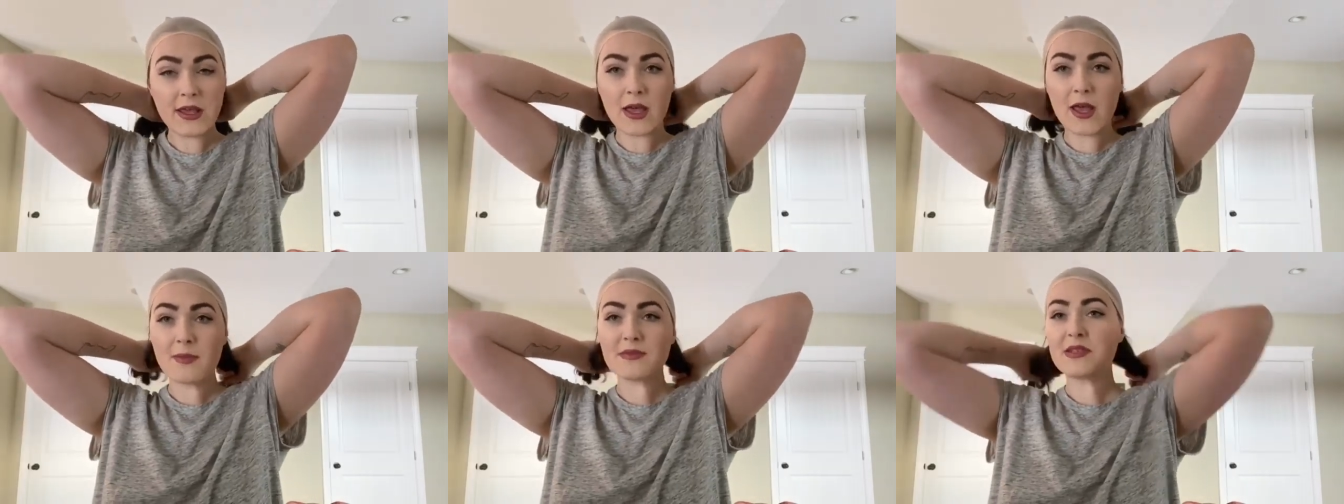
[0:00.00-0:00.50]

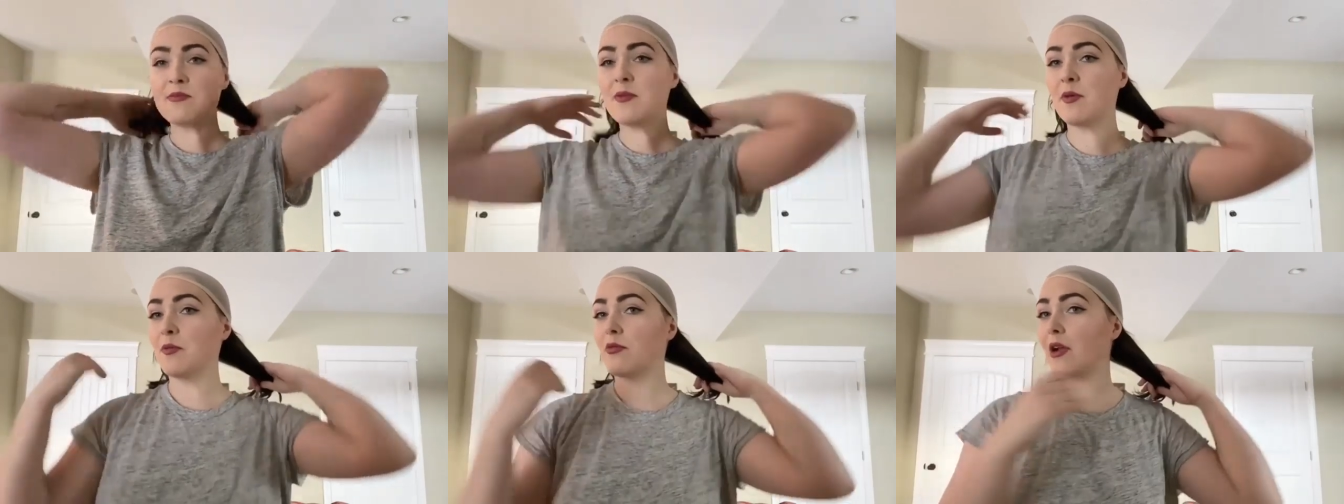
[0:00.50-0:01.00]
um, some
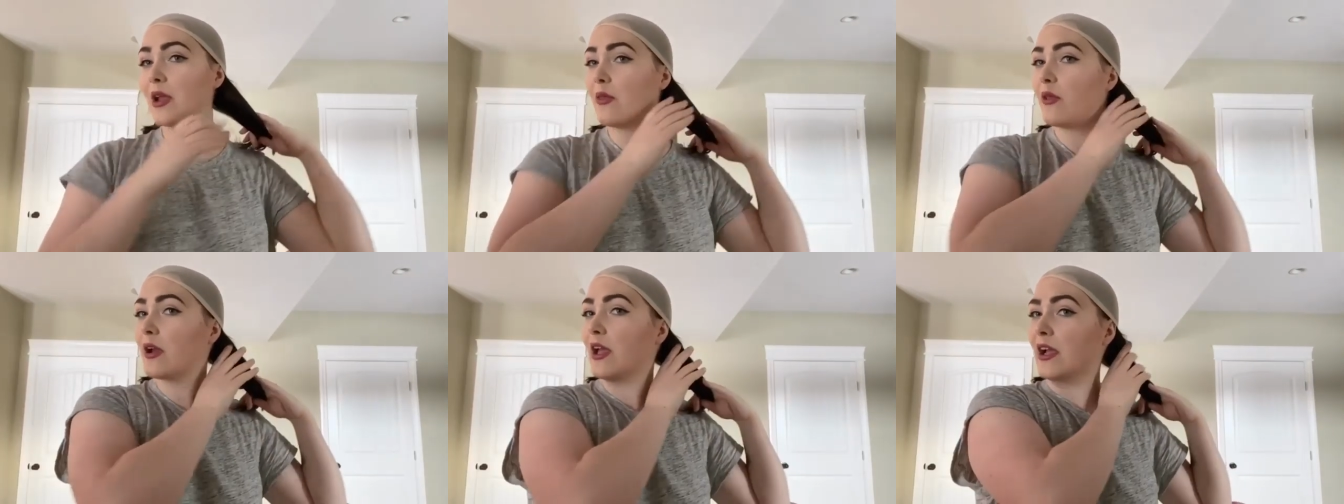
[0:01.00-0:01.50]
people braid
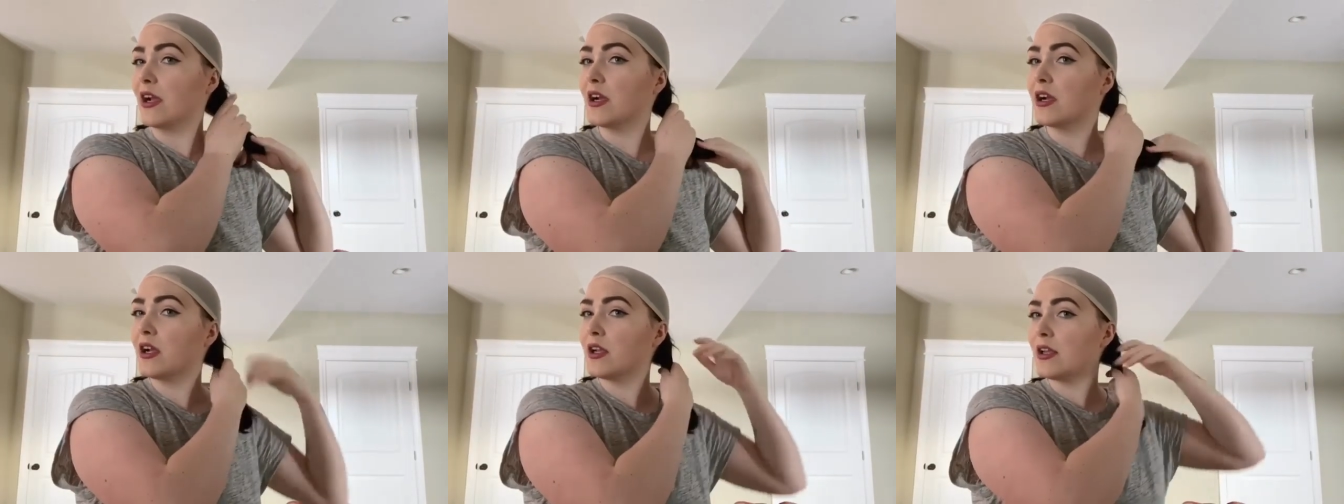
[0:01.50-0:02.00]
their
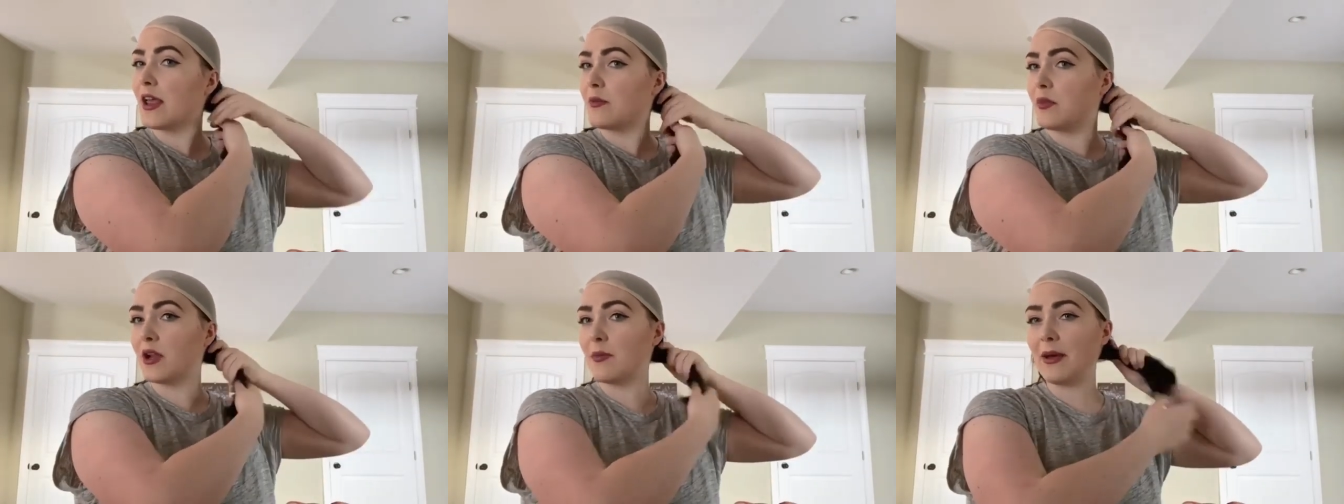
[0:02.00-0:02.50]
hair
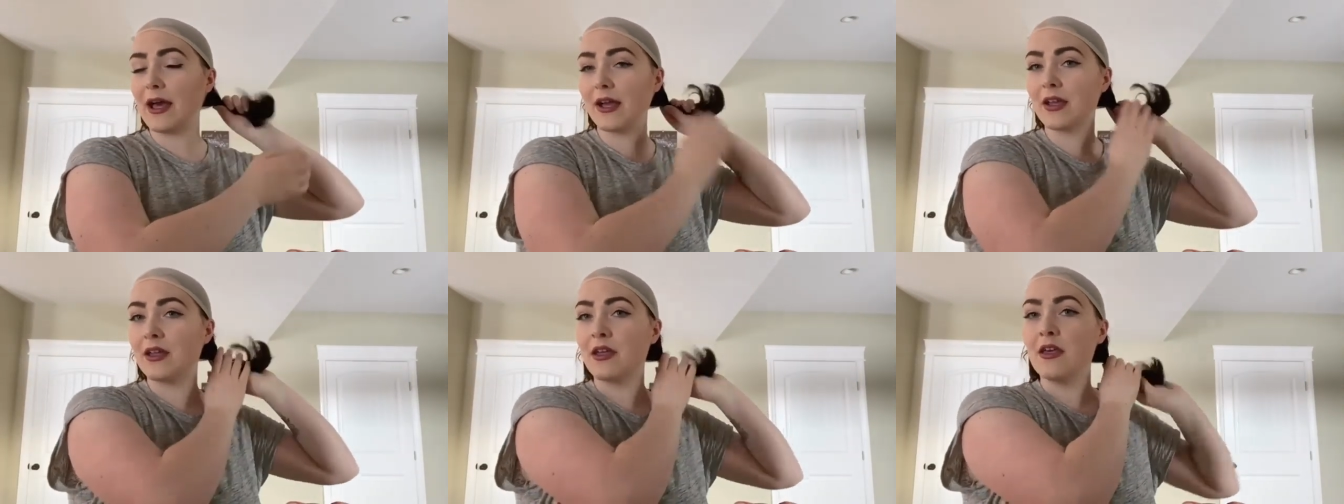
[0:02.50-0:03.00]
and put it back.